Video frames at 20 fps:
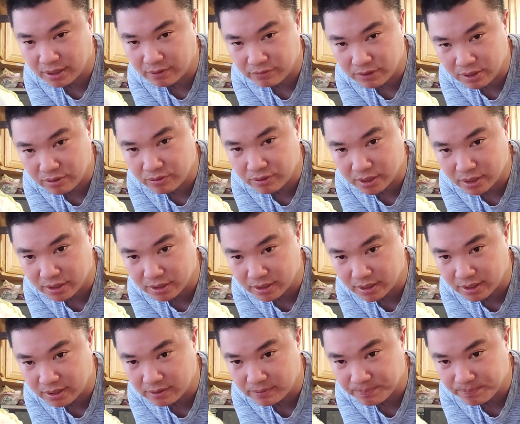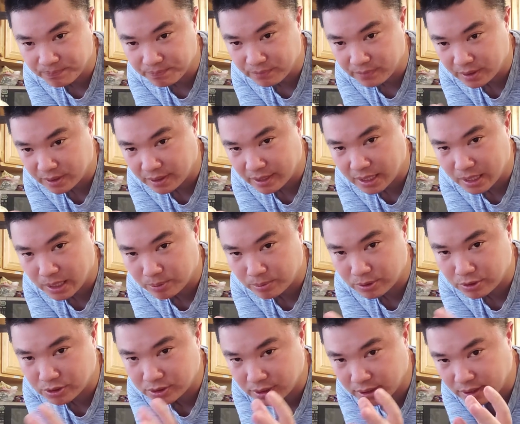After you cook it,
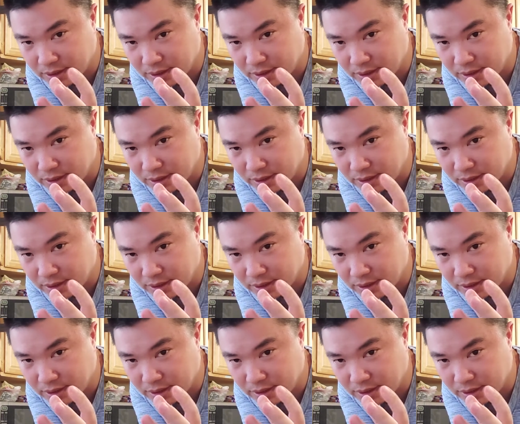cabbage,